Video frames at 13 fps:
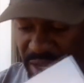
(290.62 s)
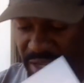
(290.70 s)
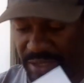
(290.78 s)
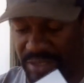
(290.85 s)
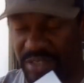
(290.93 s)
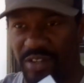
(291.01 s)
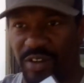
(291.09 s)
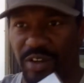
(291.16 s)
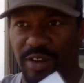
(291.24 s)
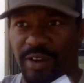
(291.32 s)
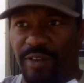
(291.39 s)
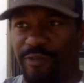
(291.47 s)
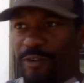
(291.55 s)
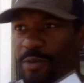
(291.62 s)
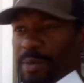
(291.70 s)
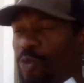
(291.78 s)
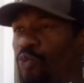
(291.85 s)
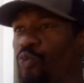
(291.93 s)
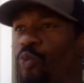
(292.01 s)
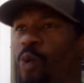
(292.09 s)
baits from a
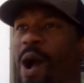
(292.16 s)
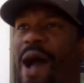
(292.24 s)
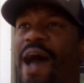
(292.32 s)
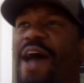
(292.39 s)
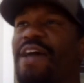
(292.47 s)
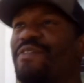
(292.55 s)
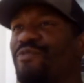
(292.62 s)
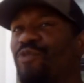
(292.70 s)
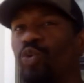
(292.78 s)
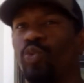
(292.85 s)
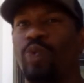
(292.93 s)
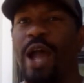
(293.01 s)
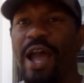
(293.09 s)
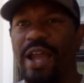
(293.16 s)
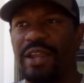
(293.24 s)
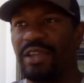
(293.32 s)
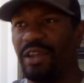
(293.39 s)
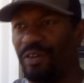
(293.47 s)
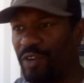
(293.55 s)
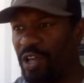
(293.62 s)
wide variety
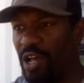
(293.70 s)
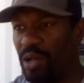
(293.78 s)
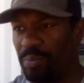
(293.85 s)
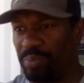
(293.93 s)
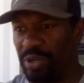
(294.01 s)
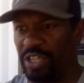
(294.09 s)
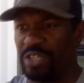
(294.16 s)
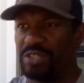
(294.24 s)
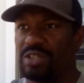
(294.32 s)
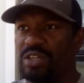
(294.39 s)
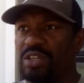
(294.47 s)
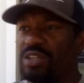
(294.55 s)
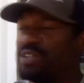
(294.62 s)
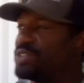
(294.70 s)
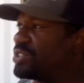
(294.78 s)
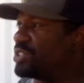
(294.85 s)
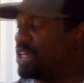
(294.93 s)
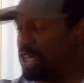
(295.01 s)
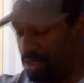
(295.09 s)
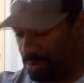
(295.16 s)
of companies.
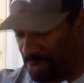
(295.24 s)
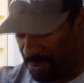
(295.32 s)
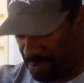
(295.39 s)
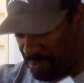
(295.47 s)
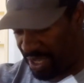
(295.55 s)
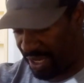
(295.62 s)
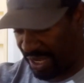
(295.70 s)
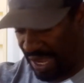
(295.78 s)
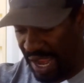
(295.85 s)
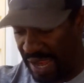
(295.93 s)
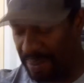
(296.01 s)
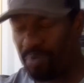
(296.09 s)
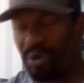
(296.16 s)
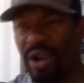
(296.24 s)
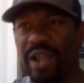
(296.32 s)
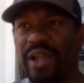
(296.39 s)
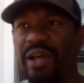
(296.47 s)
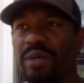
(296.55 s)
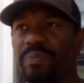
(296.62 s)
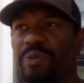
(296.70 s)
Some big name brand
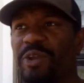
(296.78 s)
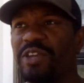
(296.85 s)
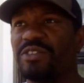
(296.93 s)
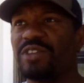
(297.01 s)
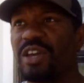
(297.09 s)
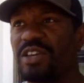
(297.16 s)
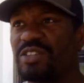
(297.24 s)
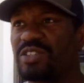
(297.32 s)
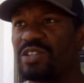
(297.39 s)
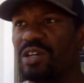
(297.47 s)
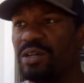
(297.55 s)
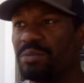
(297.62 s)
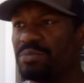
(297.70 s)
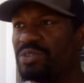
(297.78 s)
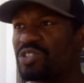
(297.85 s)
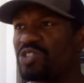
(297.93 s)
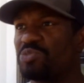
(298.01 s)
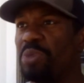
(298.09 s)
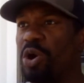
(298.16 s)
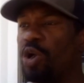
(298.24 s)
companies, some
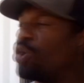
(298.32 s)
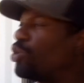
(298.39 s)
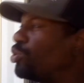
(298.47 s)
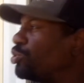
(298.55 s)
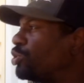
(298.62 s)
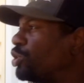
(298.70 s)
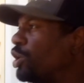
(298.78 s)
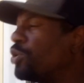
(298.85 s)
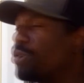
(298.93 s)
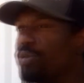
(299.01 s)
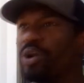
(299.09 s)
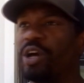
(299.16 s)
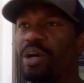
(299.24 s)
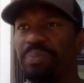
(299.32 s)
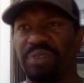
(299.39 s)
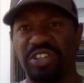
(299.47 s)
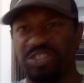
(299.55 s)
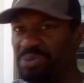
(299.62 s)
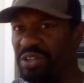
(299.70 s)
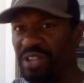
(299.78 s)
small local
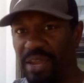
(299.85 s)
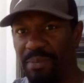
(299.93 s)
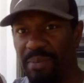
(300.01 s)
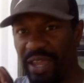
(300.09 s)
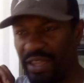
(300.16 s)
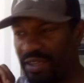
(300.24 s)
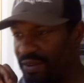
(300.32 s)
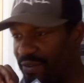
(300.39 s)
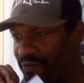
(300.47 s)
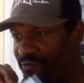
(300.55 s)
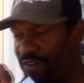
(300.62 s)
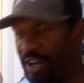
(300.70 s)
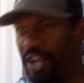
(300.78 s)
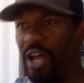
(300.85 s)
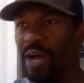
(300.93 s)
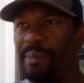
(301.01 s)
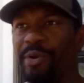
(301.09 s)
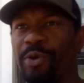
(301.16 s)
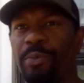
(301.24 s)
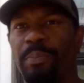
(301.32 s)
companies, but they make
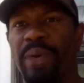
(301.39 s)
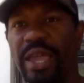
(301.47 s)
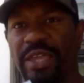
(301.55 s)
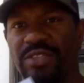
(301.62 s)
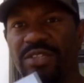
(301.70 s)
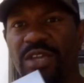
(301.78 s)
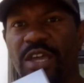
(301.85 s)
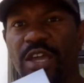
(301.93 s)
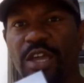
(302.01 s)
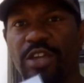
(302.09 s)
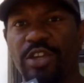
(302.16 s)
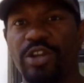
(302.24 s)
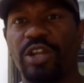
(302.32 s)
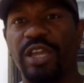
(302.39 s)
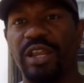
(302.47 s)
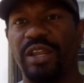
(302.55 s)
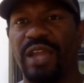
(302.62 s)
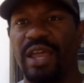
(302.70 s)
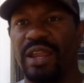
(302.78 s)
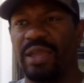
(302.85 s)
phenomenal baits. You're
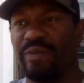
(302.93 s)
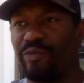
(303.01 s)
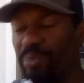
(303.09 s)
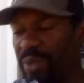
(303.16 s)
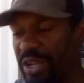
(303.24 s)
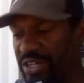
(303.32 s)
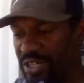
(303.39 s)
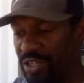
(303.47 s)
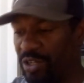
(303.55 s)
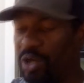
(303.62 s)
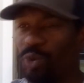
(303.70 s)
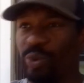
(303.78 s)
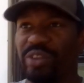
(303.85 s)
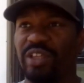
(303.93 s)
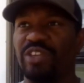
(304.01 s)
getting that information along with